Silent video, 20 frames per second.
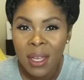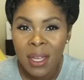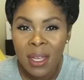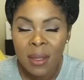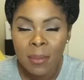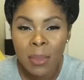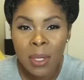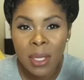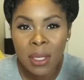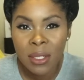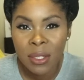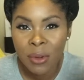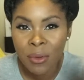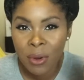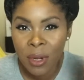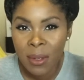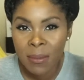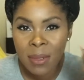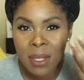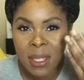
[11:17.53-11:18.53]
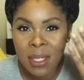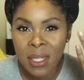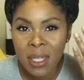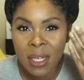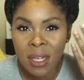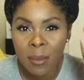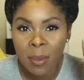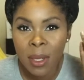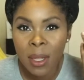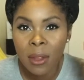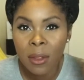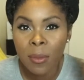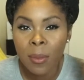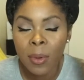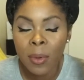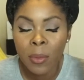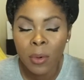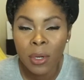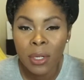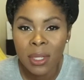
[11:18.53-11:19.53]
because creams can tend to be a little bit
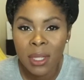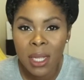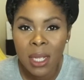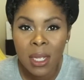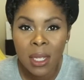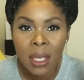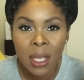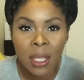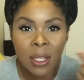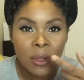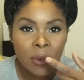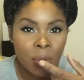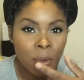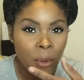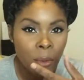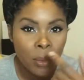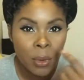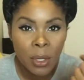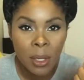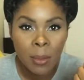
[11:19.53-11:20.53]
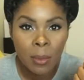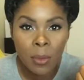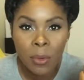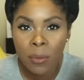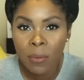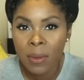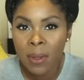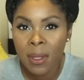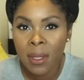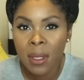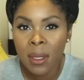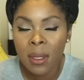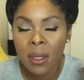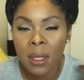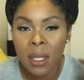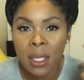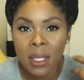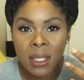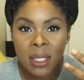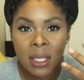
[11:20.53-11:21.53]
more thick, and you don't want it moving the
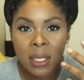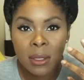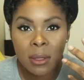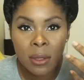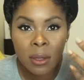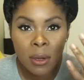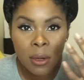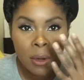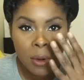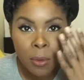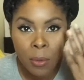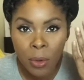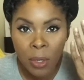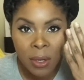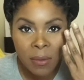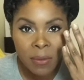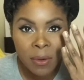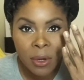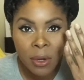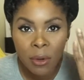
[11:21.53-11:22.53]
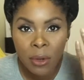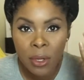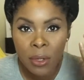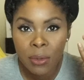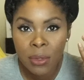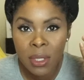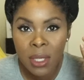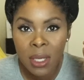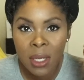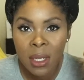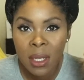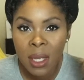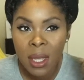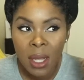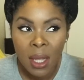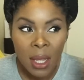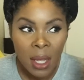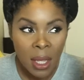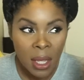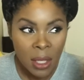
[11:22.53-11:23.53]
concealer or whatever you're using.
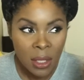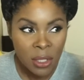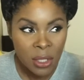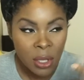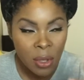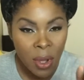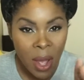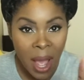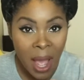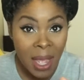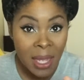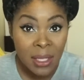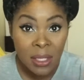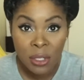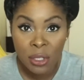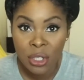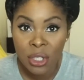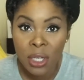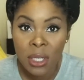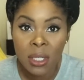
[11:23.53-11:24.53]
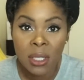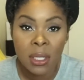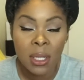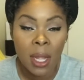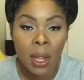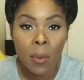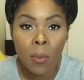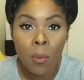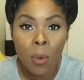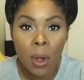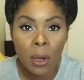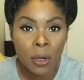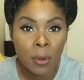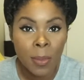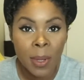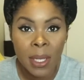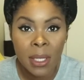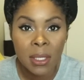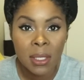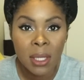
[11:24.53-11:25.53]
So I suggest like
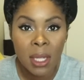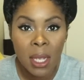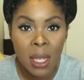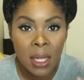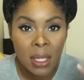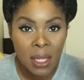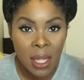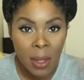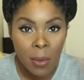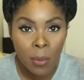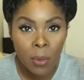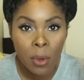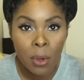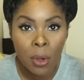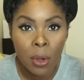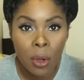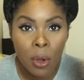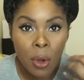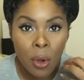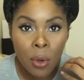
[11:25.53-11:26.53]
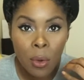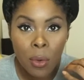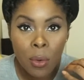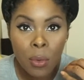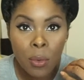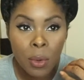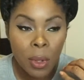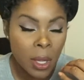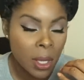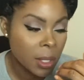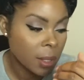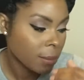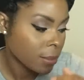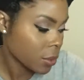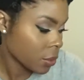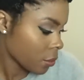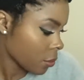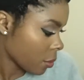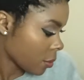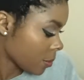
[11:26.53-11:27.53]
water-based things that will go and
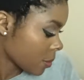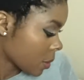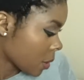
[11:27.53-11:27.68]
absorb